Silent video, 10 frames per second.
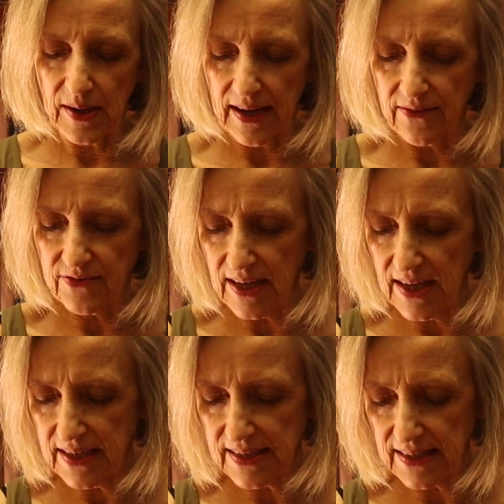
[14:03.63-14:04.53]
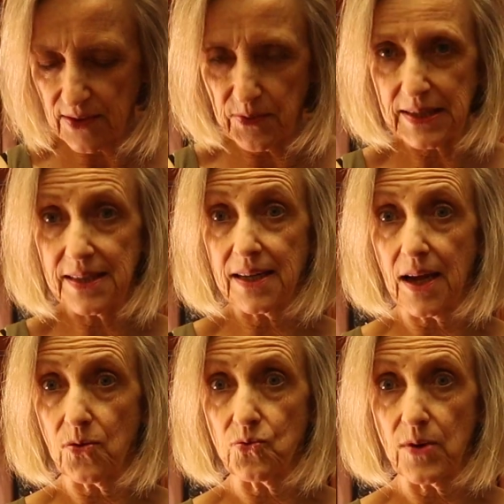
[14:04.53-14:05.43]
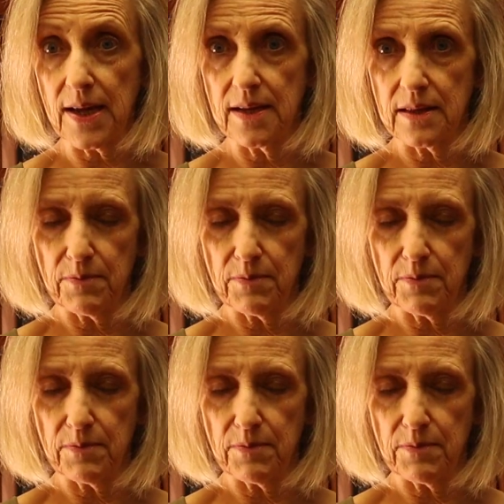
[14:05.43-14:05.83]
what I've done is I went and I raided